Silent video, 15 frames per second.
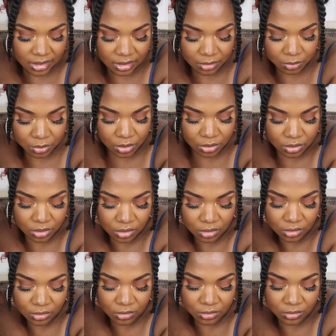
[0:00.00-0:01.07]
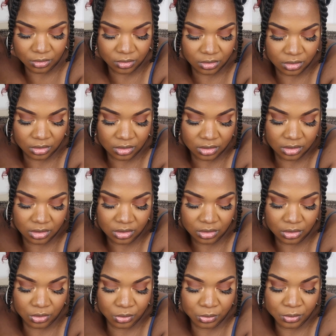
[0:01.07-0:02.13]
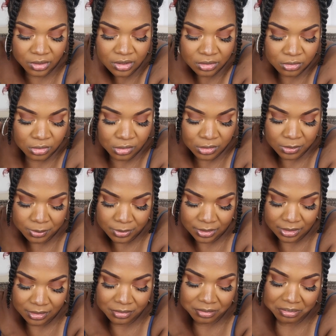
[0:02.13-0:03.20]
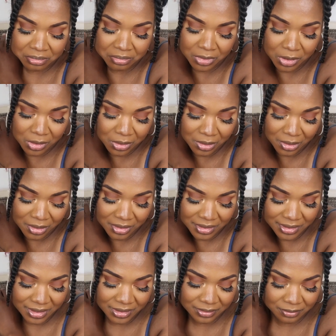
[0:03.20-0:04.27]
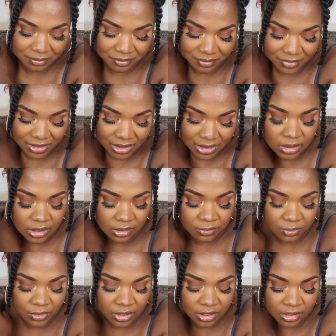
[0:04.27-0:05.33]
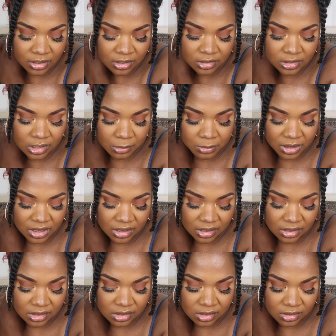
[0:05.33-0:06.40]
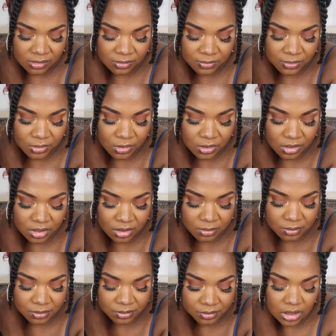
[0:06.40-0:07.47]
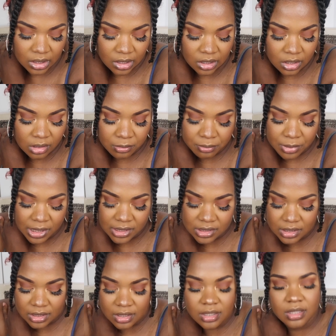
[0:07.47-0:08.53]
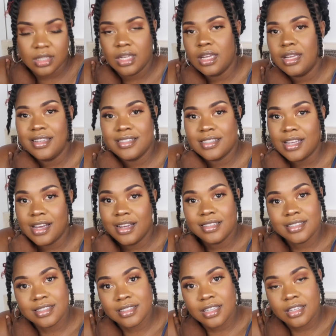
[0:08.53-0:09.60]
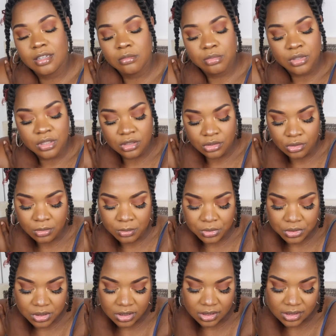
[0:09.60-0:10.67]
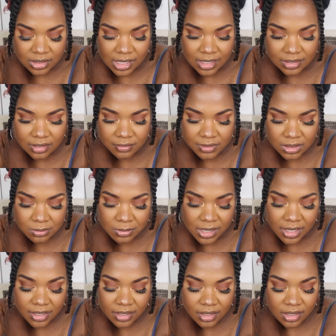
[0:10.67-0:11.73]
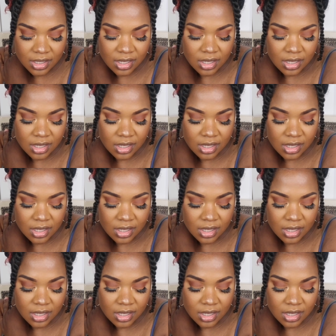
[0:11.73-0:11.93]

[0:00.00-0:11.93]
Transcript: and will go through a growth spur. Aww. And fingernails are beginning to form, and basically the head size is getting pretty normal to the size of his body.